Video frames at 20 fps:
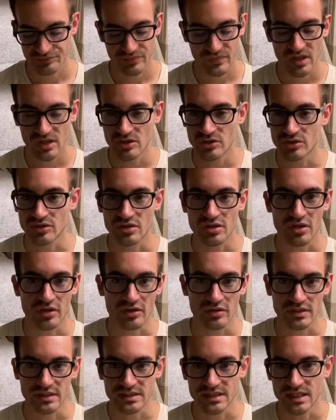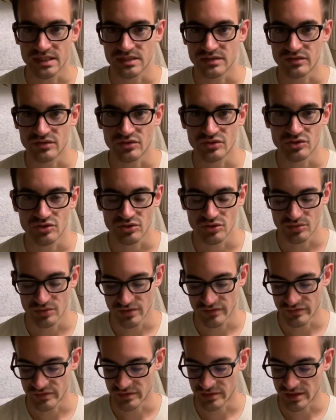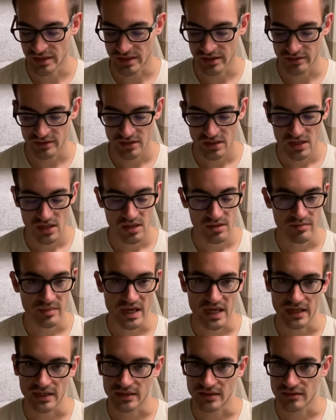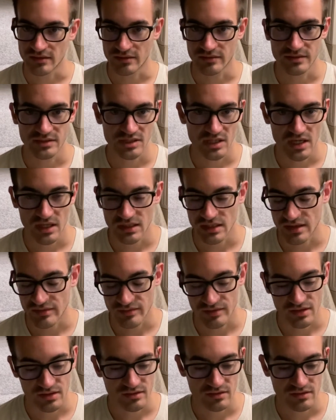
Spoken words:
in the early days of YouTube, even like back in child,